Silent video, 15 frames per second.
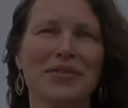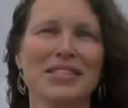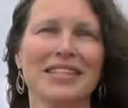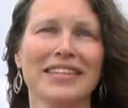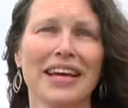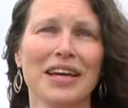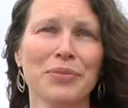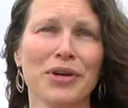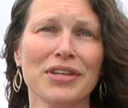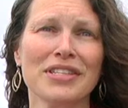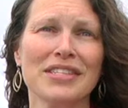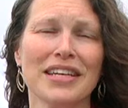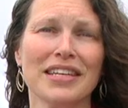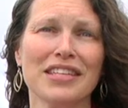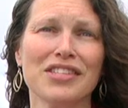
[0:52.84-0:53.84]
was a landmark
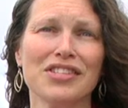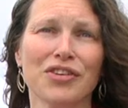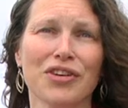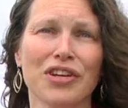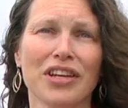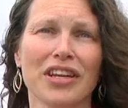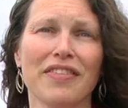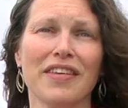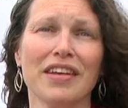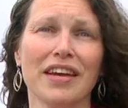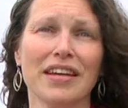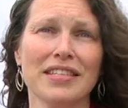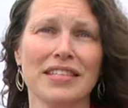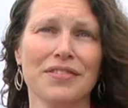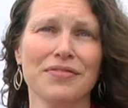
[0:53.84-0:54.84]
study started in the
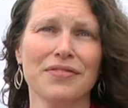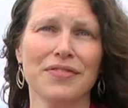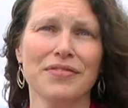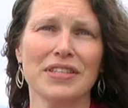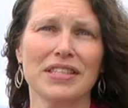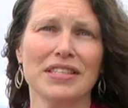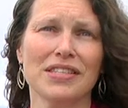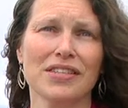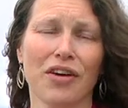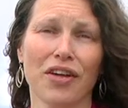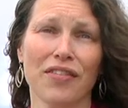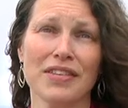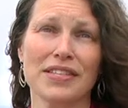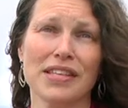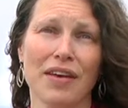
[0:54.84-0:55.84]
1950s
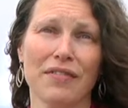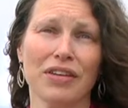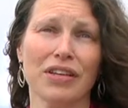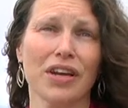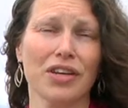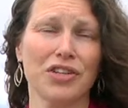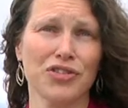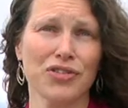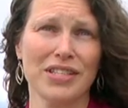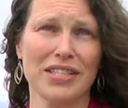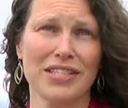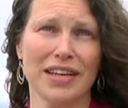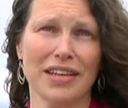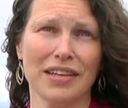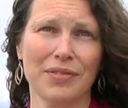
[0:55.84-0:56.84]
called the 7 Countries
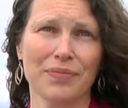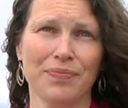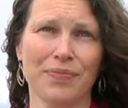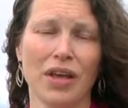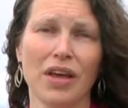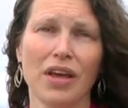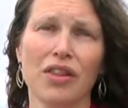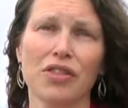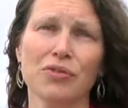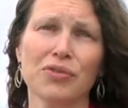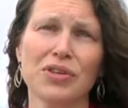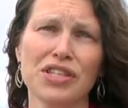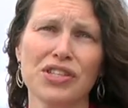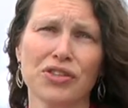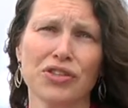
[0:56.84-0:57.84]
Study. The
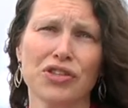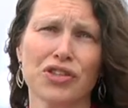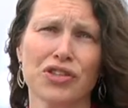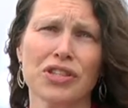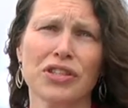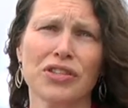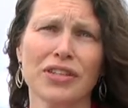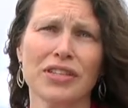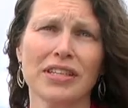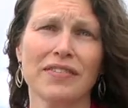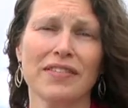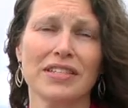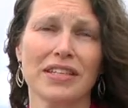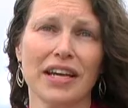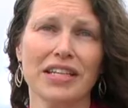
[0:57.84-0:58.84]
researchers looked at
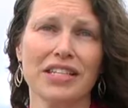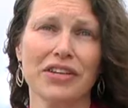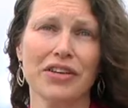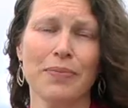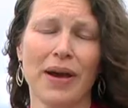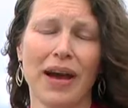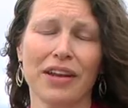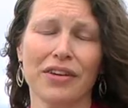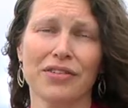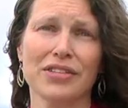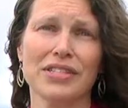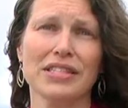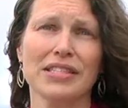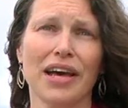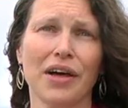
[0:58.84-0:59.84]
the dietary
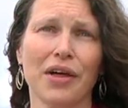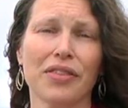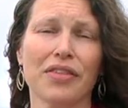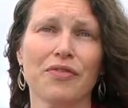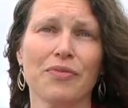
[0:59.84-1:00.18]
patterns and health